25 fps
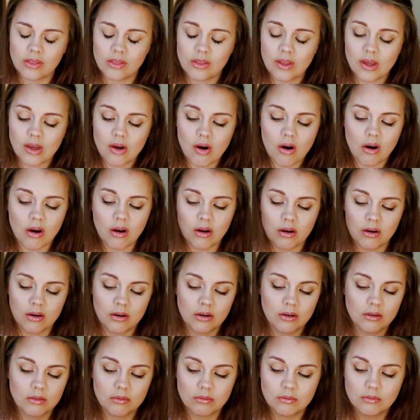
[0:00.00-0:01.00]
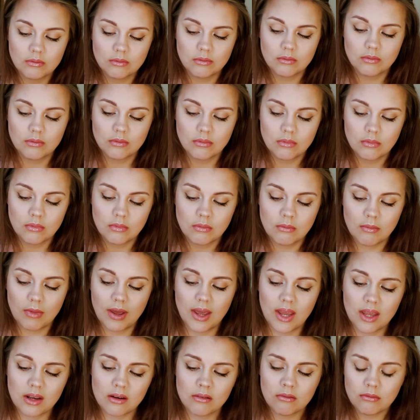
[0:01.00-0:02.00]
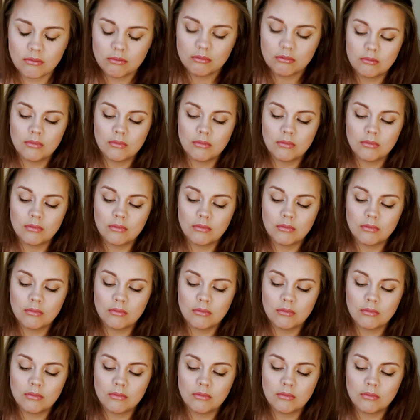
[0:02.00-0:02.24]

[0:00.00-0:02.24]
They are made